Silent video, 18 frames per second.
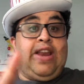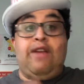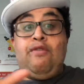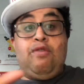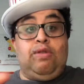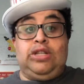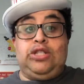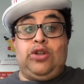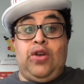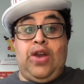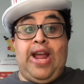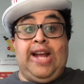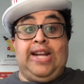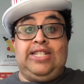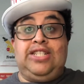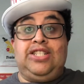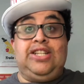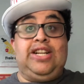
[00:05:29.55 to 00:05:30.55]
Everyone's on
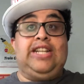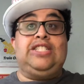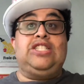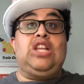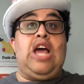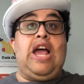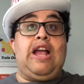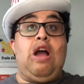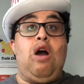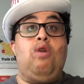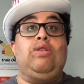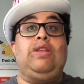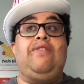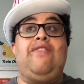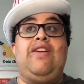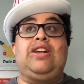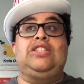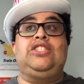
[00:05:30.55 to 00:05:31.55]
edge. It's like, holy
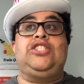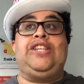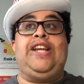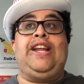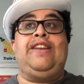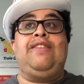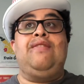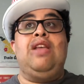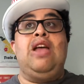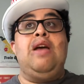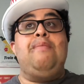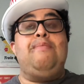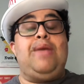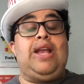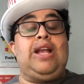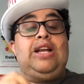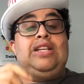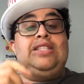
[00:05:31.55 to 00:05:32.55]
fucking shit.
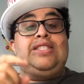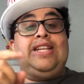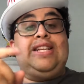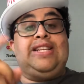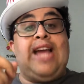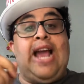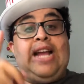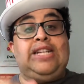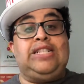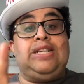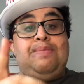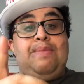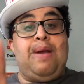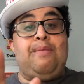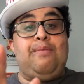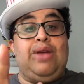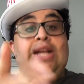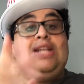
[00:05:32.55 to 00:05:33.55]
Because it takes your
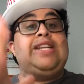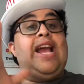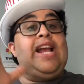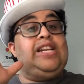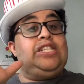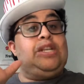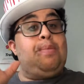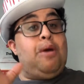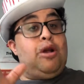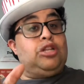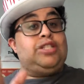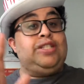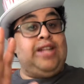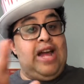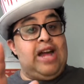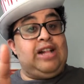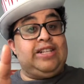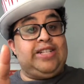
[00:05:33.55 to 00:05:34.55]
it takes your
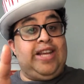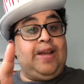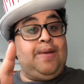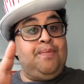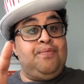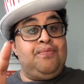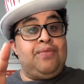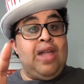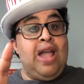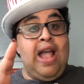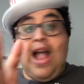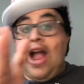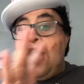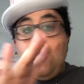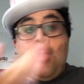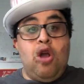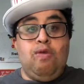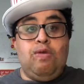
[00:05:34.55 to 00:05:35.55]
personality,
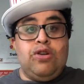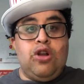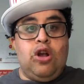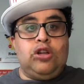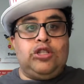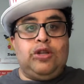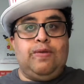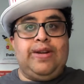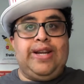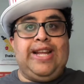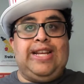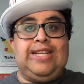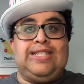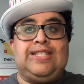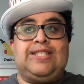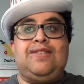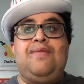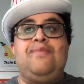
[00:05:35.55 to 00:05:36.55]
and no one knows who it
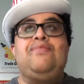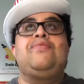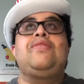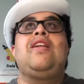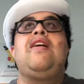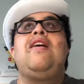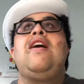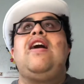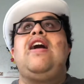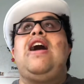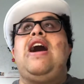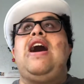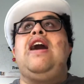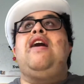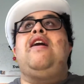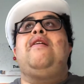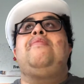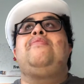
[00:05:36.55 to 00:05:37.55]
is.
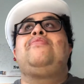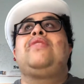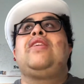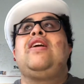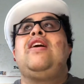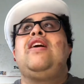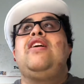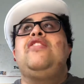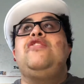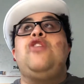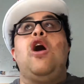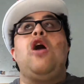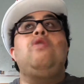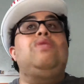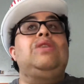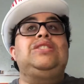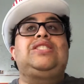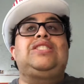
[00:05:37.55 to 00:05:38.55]
No
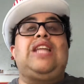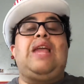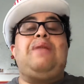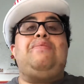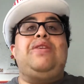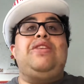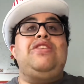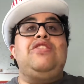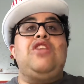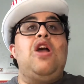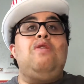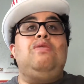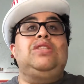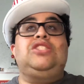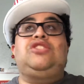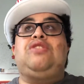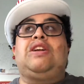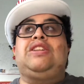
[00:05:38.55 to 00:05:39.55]
one's sleeping. No
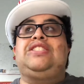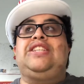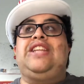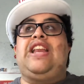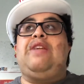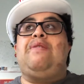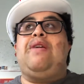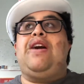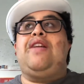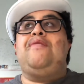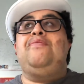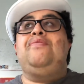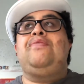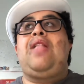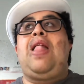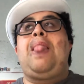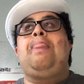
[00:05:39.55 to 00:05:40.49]
one's trusting anyone.